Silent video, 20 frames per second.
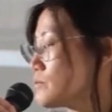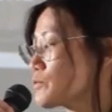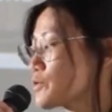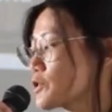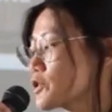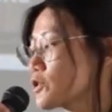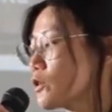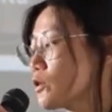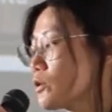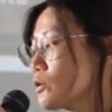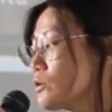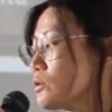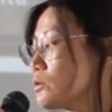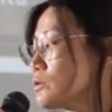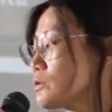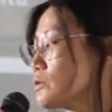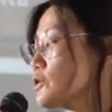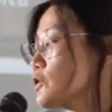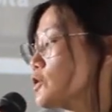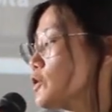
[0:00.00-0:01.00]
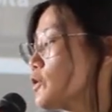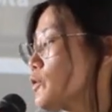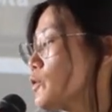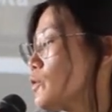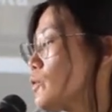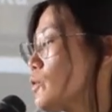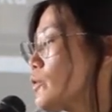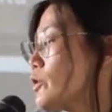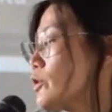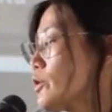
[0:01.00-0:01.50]

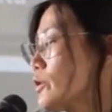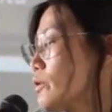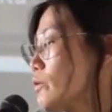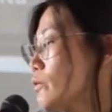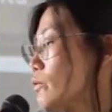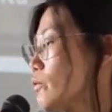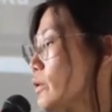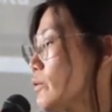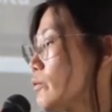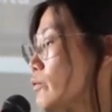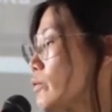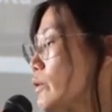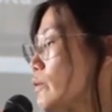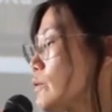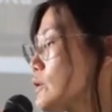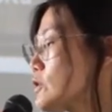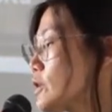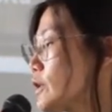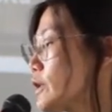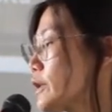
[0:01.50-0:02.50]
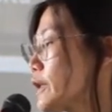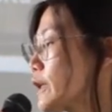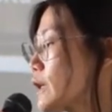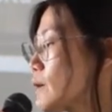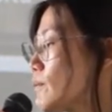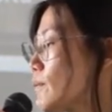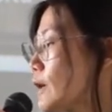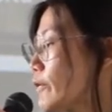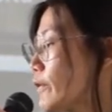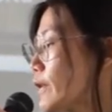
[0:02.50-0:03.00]
So you know, we were talking
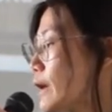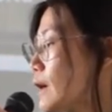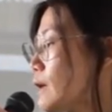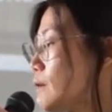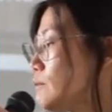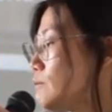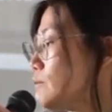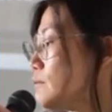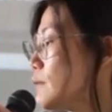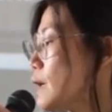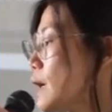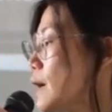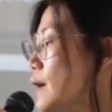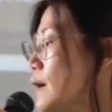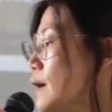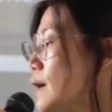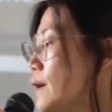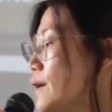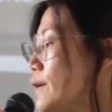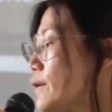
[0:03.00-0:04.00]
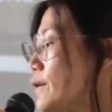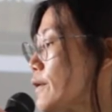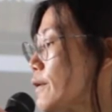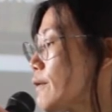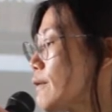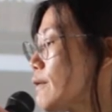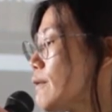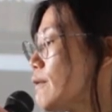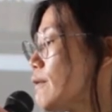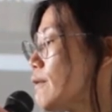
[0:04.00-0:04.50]
about that. And
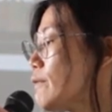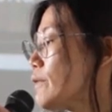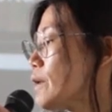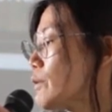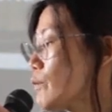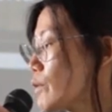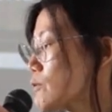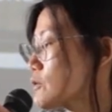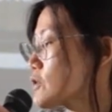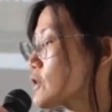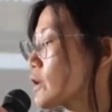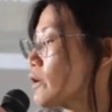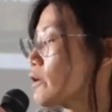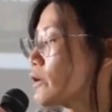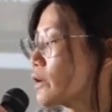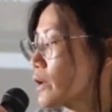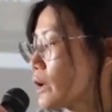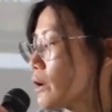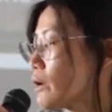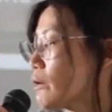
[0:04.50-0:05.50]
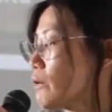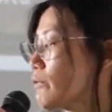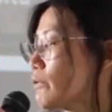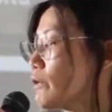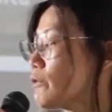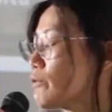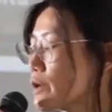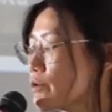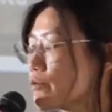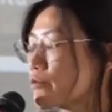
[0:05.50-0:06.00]
then we were saying, okay,
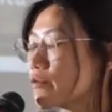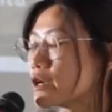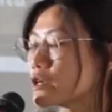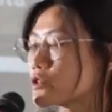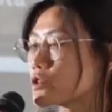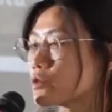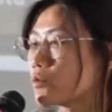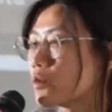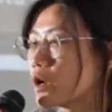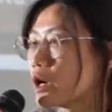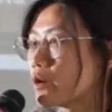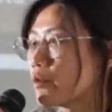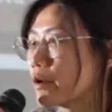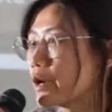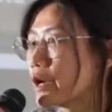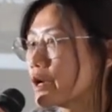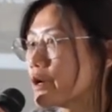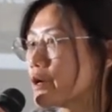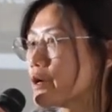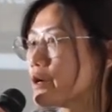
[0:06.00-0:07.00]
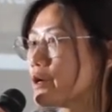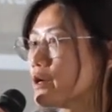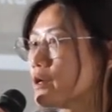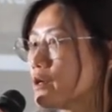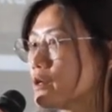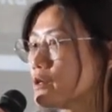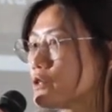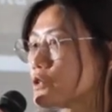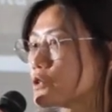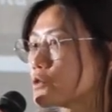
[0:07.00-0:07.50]
the real reason why we're here
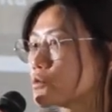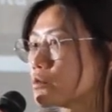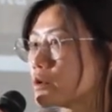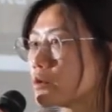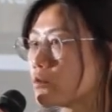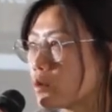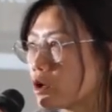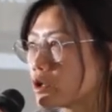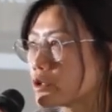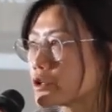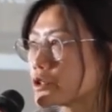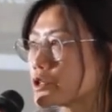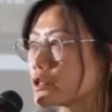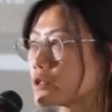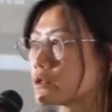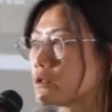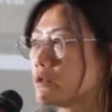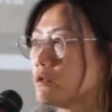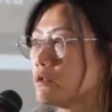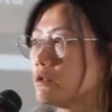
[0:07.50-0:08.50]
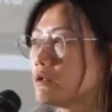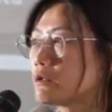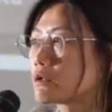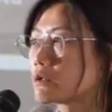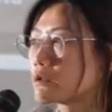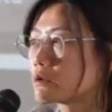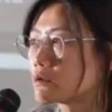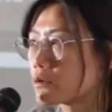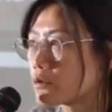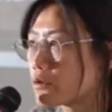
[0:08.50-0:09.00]
is we want
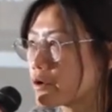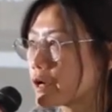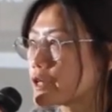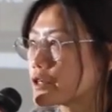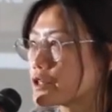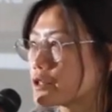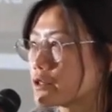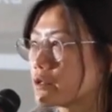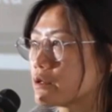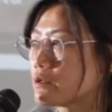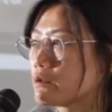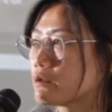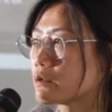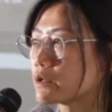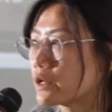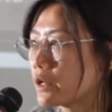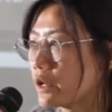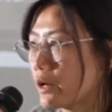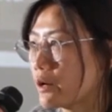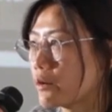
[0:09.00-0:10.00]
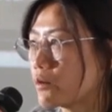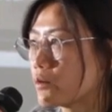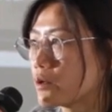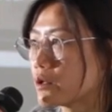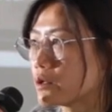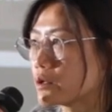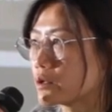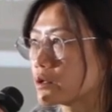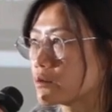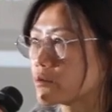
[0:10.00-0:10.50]
greater care
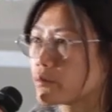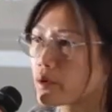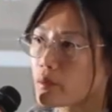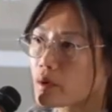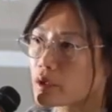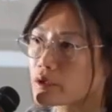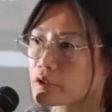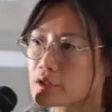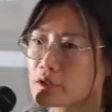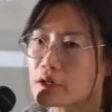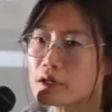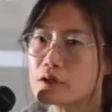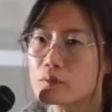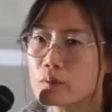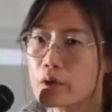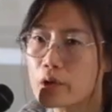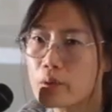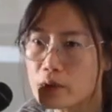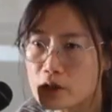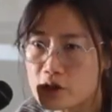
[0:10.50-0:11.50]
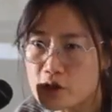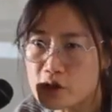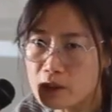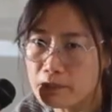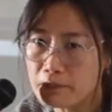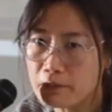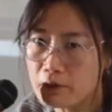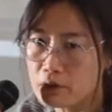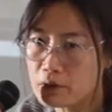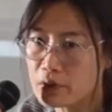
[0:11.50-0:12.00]
work. We want to
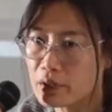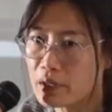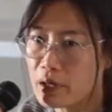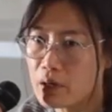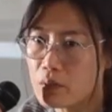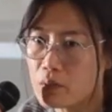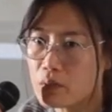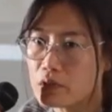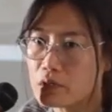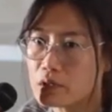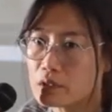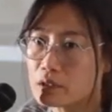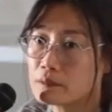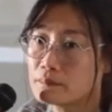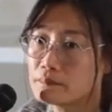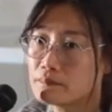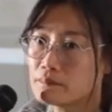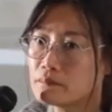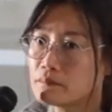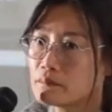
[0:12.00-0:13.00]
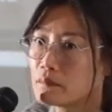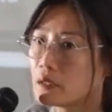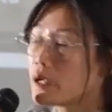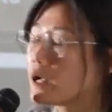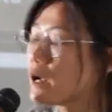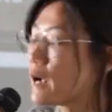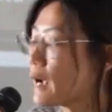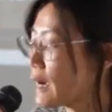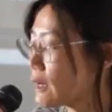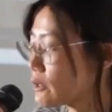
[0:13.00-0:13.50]
support care work.
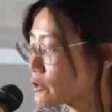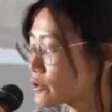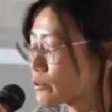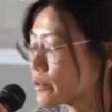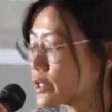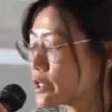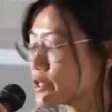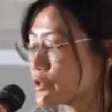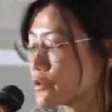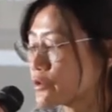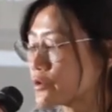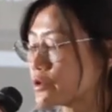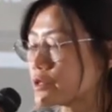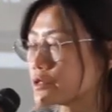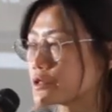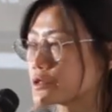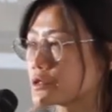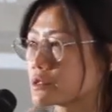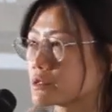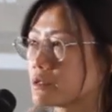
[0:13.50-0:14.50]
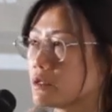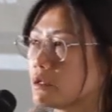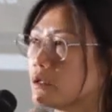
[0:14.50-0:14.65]
How do we do this?